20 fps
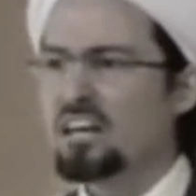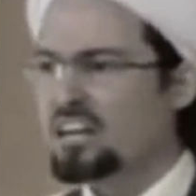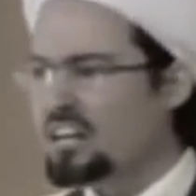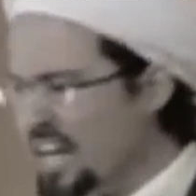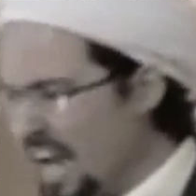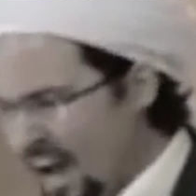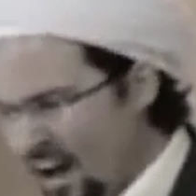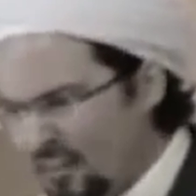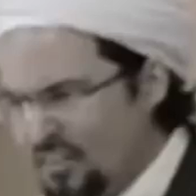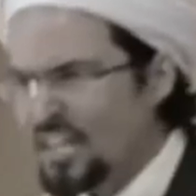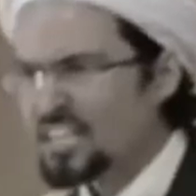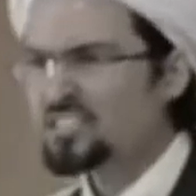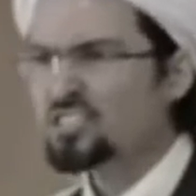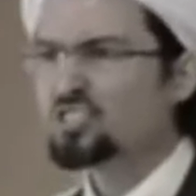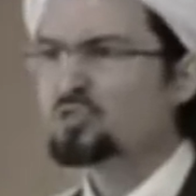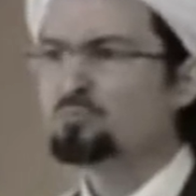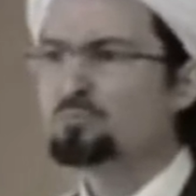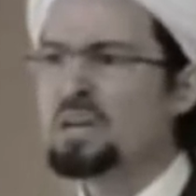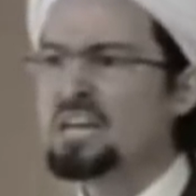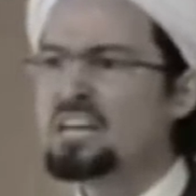Now they
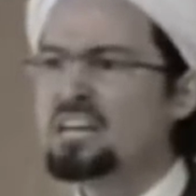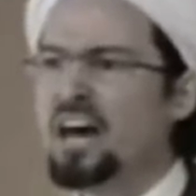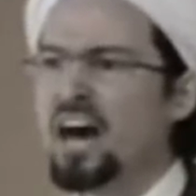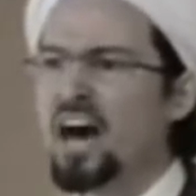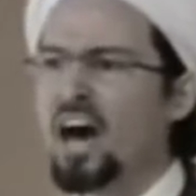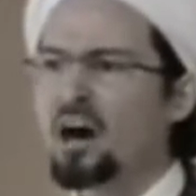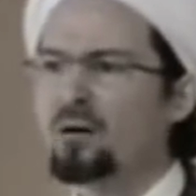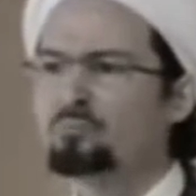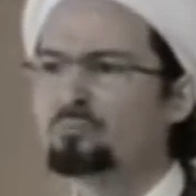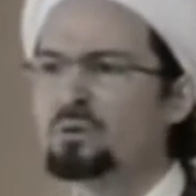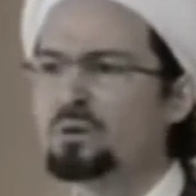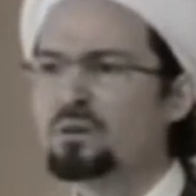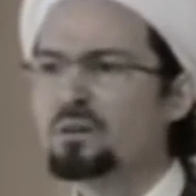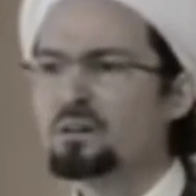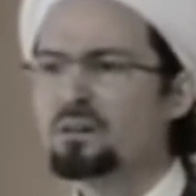speed up